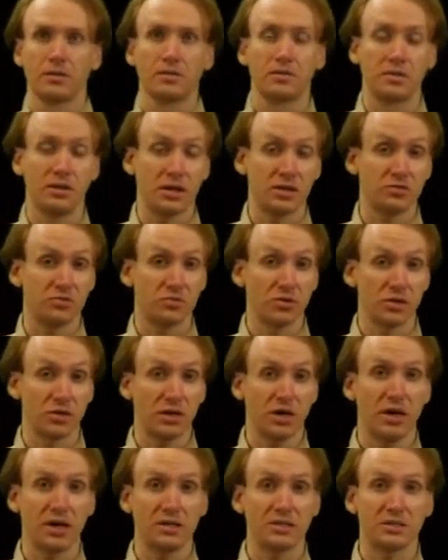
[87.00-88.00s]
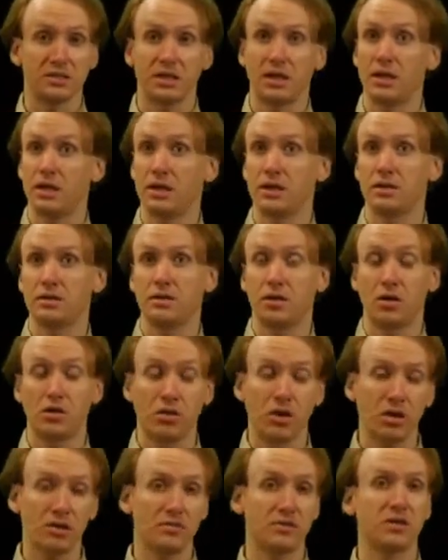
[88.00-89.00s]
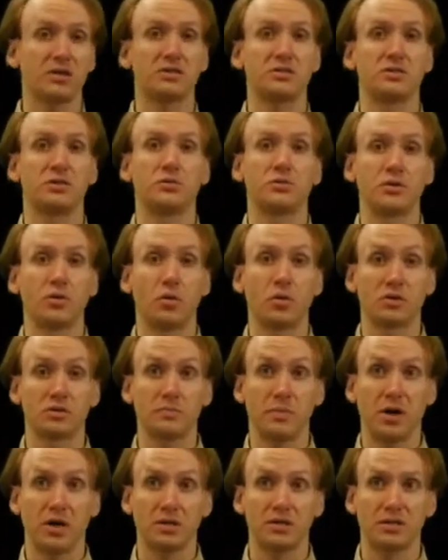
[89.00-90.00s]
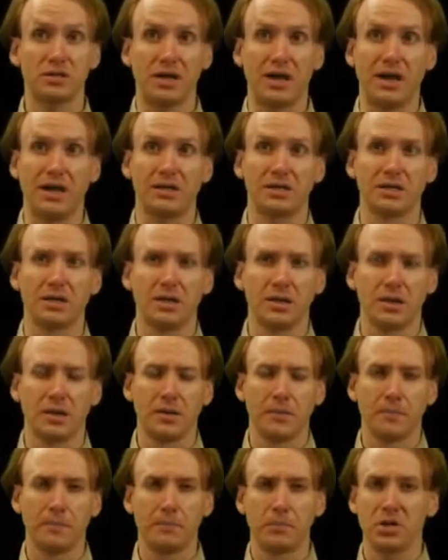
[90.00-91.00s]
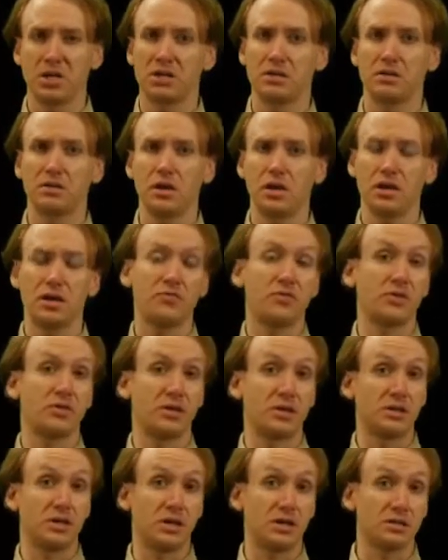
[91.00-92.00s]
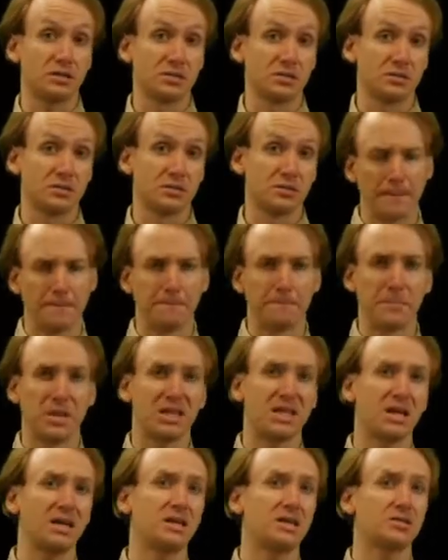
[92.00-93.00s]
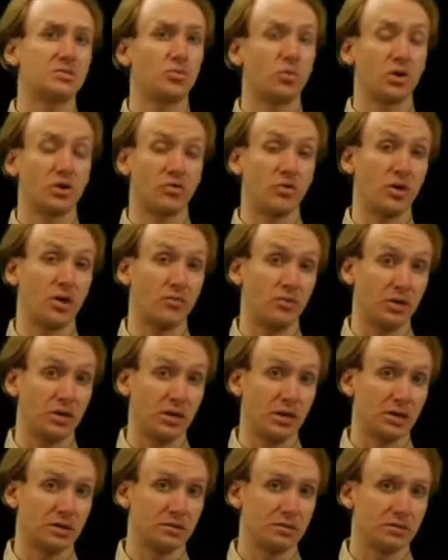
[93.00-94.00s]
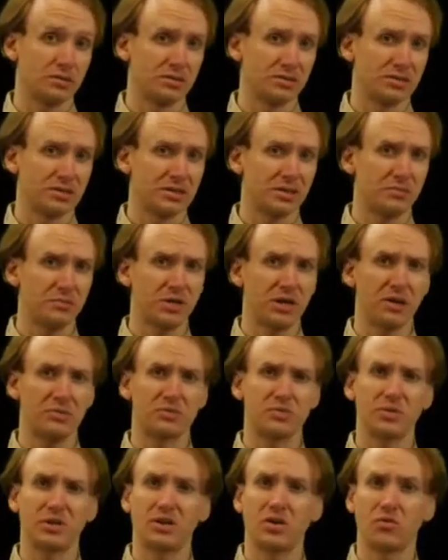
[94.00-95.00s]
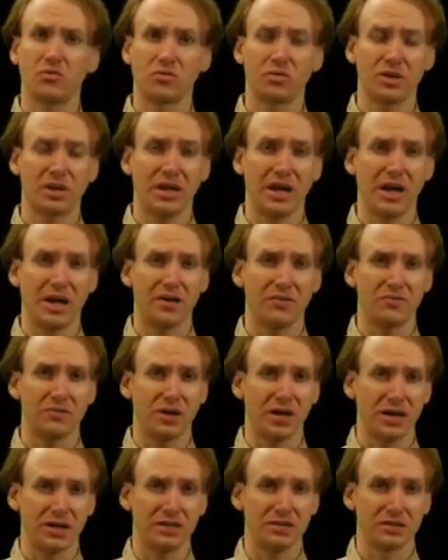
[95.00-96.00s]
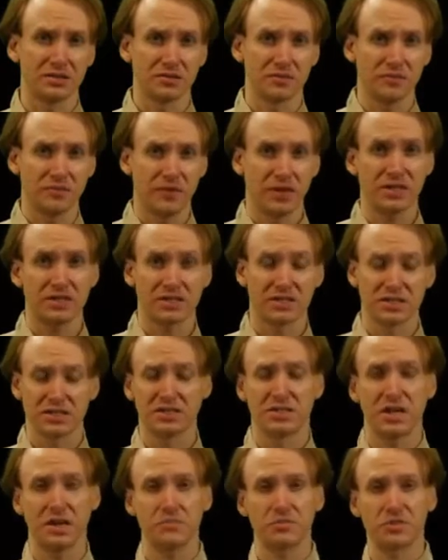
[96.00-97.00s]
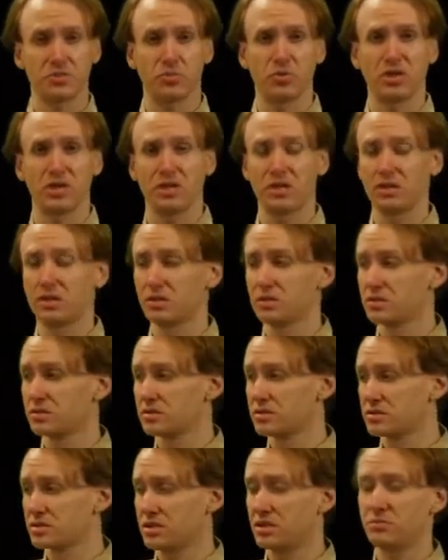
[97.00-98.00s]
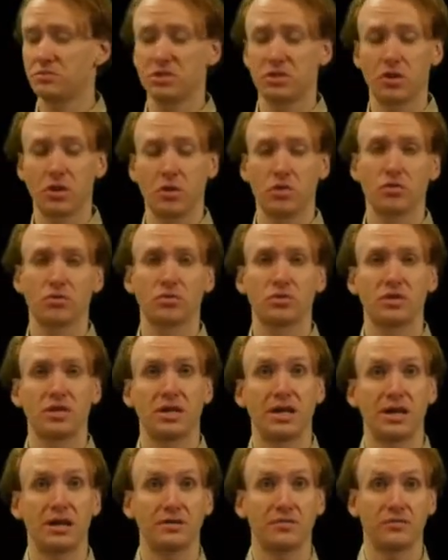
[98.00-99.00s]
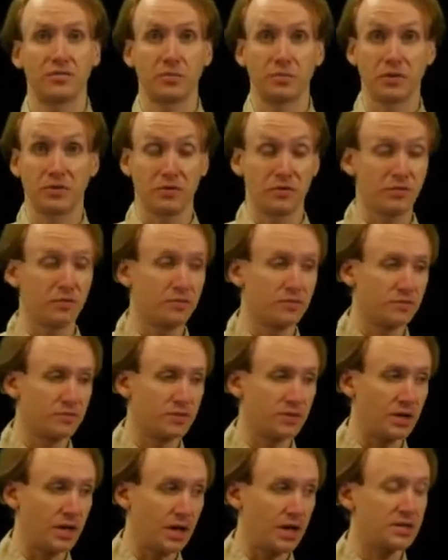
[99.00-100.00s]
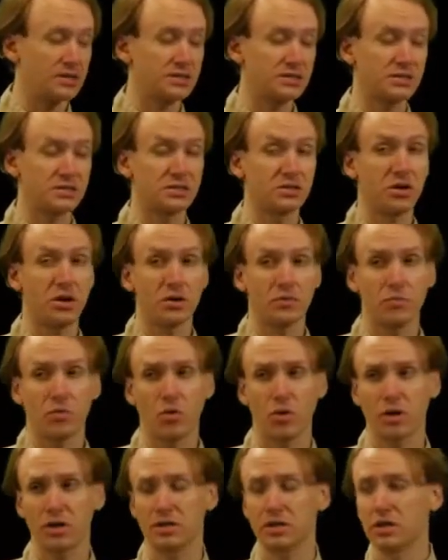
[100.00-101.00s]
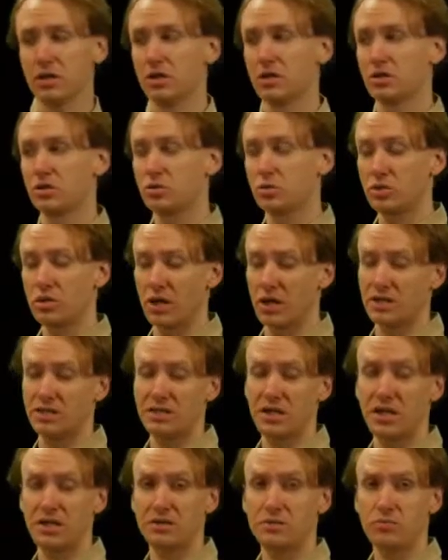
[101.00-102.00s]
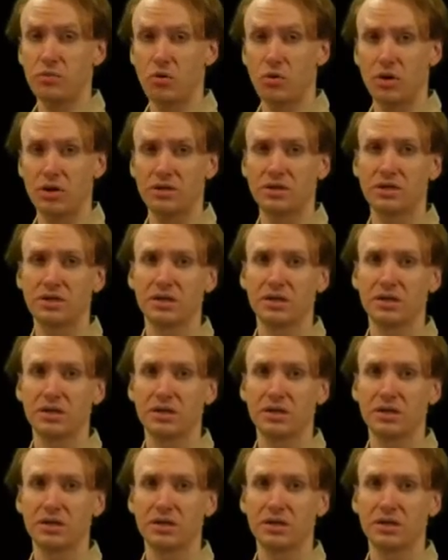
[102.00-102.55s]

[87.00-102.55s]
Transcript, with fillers: That's really nice, and a lot of things do correspond to that, but not everything does. But that doesn't work for everything. Sometimes we don't really have nice fixed steps that we seem to go through to get from a nice start point to a nice end point.